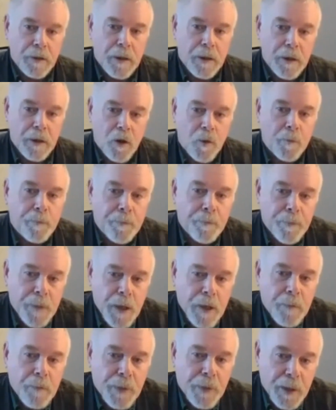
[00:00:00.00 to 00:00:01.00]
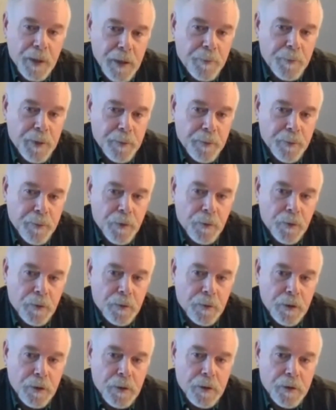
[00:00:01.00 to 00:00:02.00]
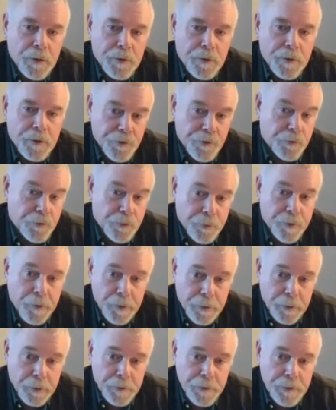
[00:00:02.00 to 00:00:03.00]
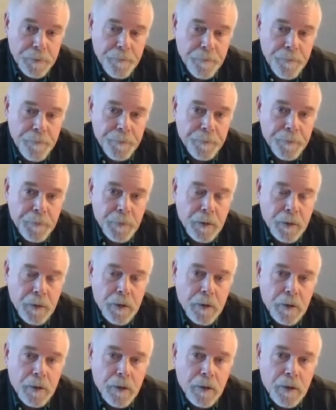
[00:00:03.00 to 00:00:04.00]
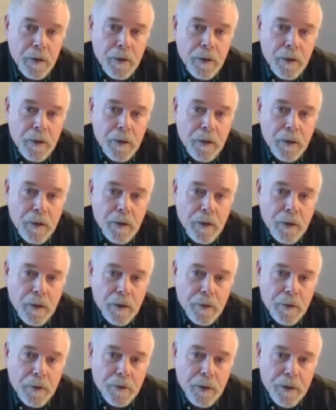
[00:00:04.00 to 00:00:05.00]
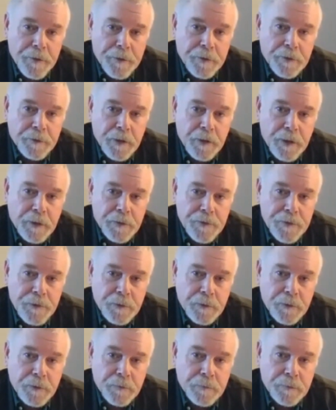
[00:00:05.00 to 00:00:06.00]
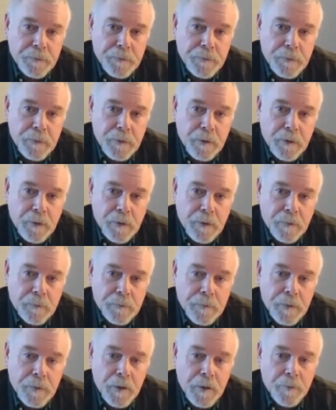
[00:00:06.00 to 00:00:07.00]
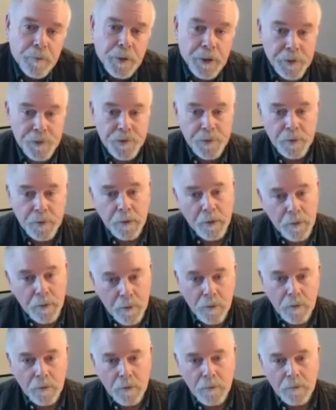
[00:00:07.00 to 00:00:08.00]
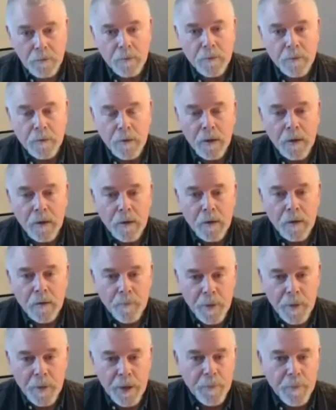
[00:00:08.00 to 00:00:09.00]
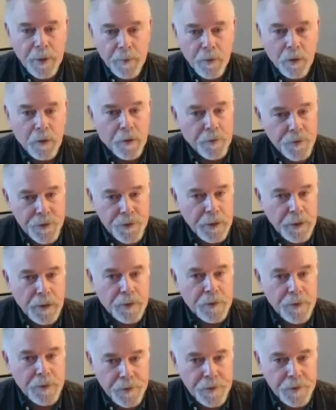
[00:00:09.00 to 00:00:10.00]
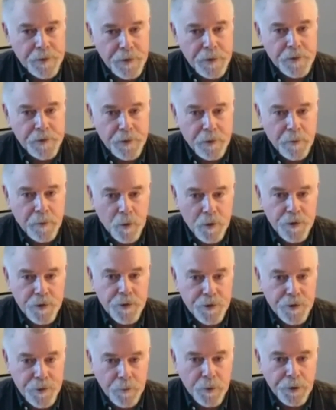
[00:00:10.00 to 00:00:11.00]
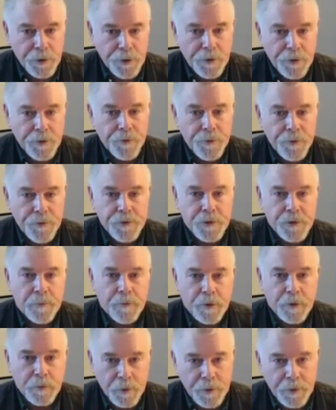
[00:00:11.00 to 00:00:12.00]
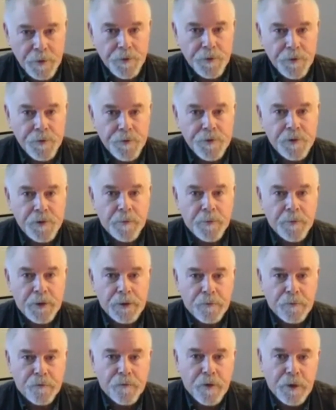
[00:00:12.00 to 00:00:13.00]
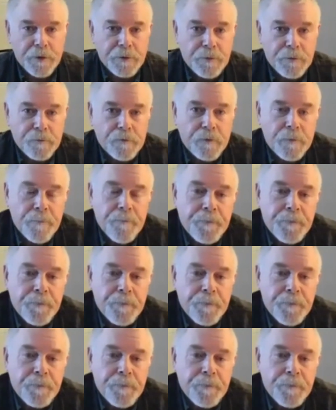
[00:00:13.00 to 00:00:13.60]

help pay people to do good things. And I think that is because many people understand that this is an emergency. We need to do something. We need to do something effective.